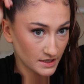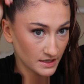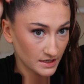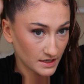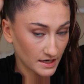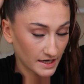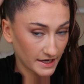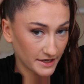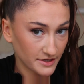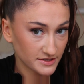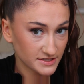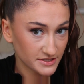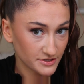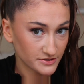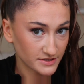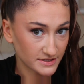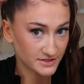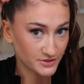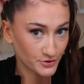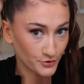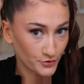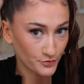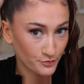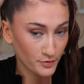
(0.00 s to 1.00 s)
I used to use a
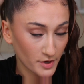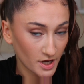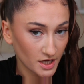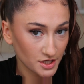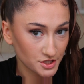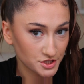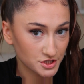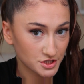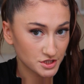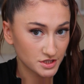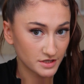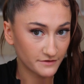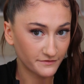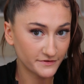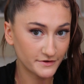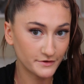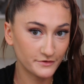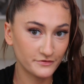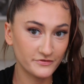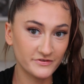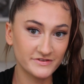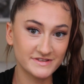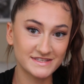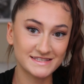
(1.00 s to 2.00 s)
toothbrush. If
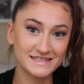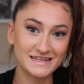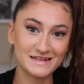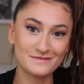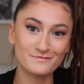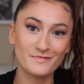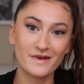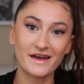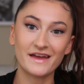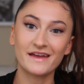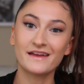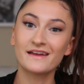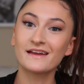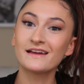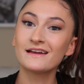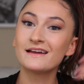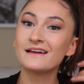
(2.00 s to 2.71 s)
you've seen my